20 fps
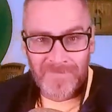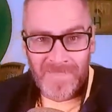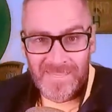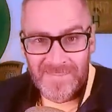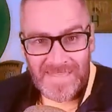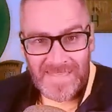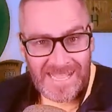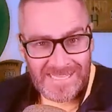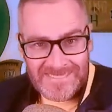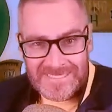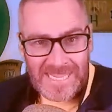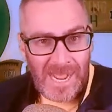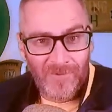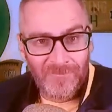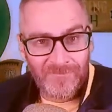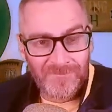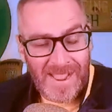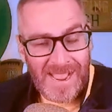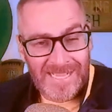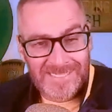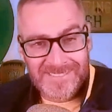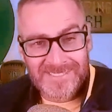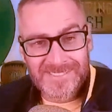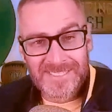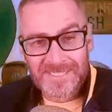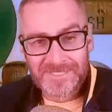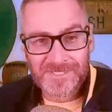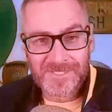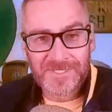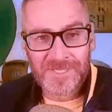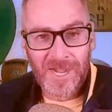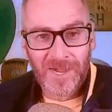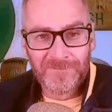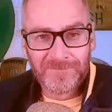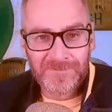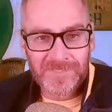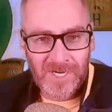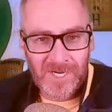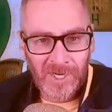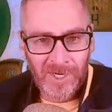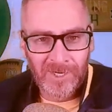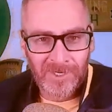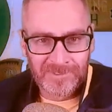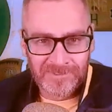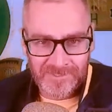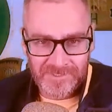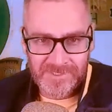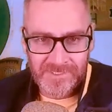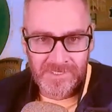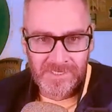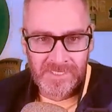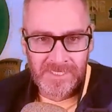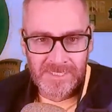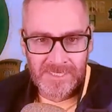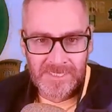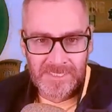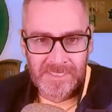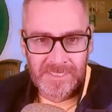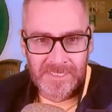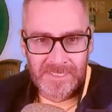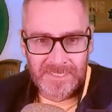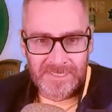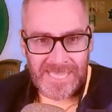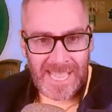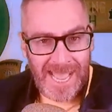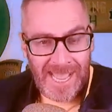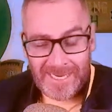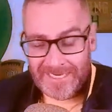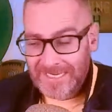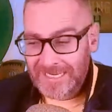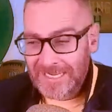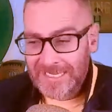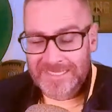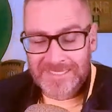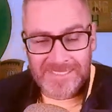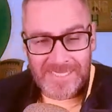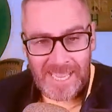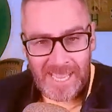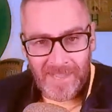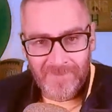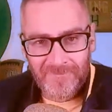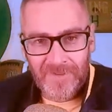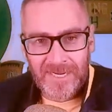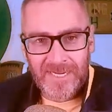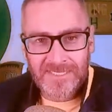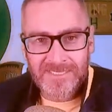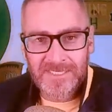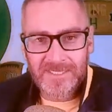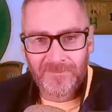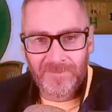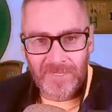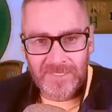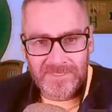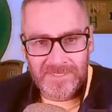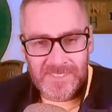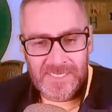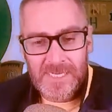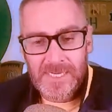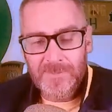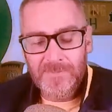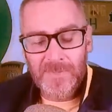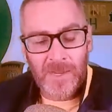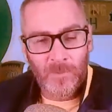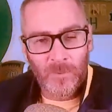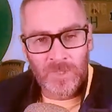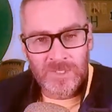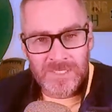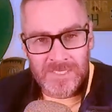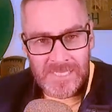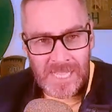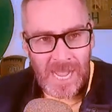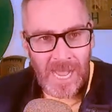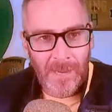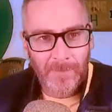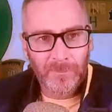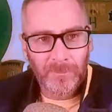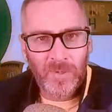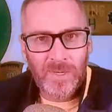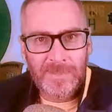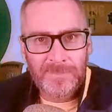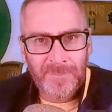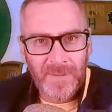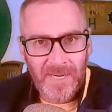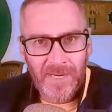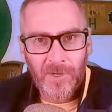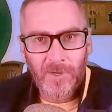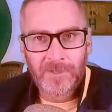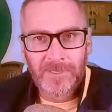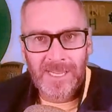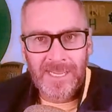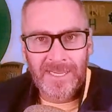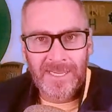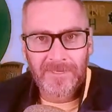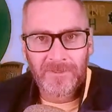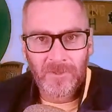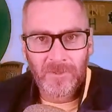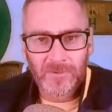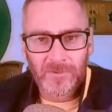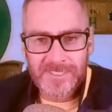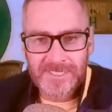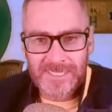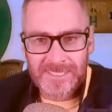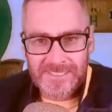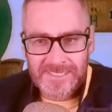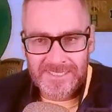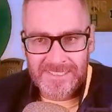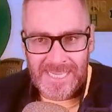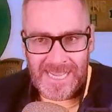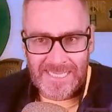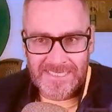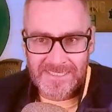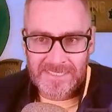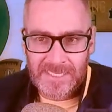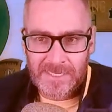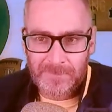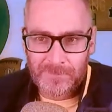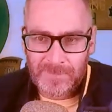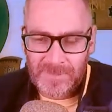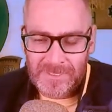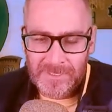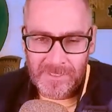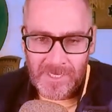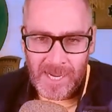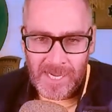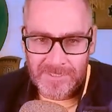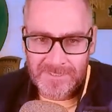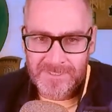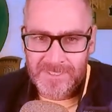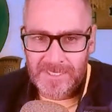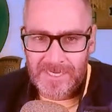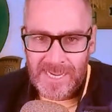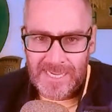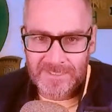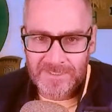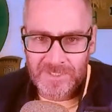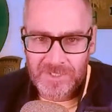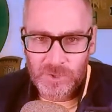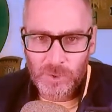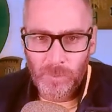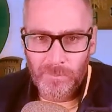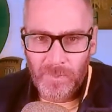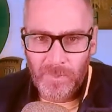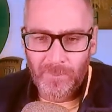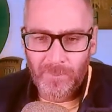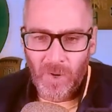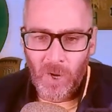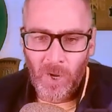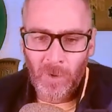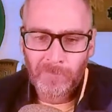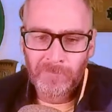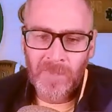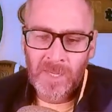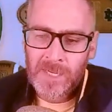That's how fast this stuff turns. That is evidence of a team that was not prepared to handle success. They beat us in that Super Bowl